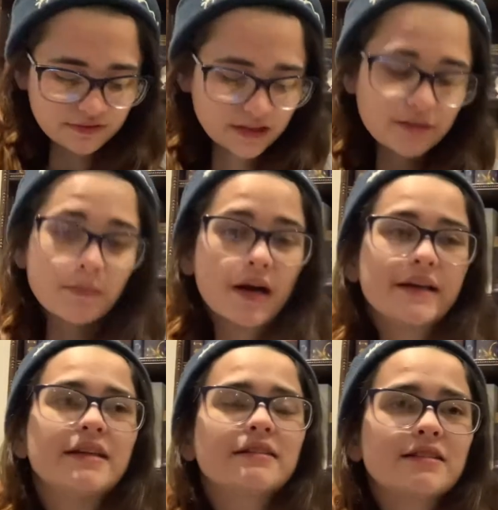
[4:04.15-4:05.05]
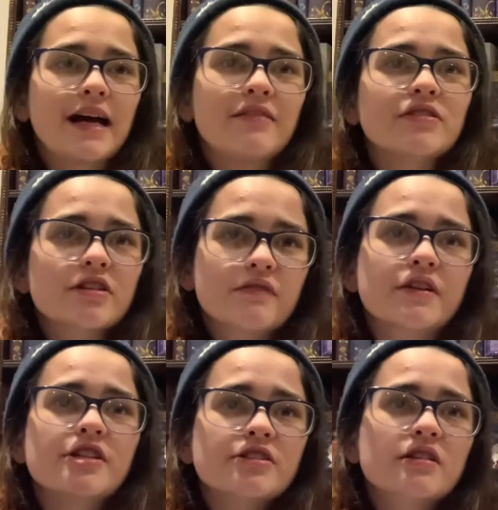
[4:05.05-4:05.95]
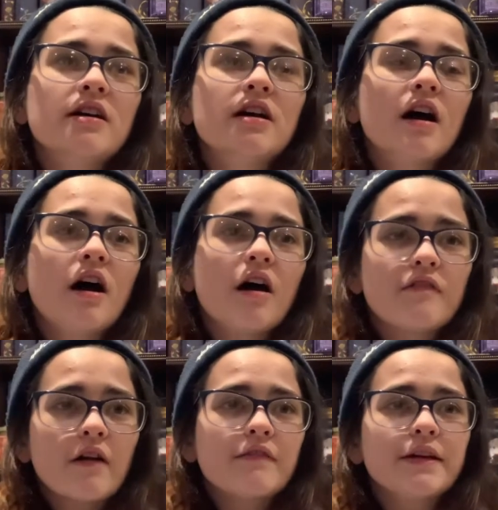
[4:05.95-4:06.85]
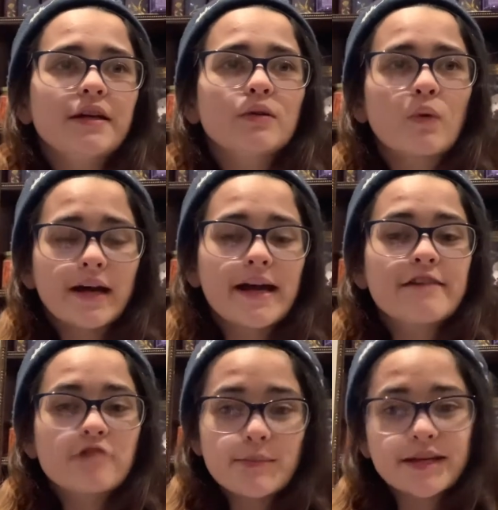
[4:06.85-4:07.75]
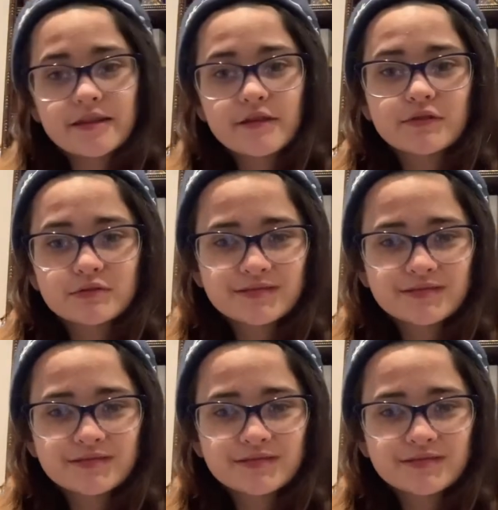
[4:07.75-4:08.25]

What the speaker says: despite having just finished a fluffy YA romance novel.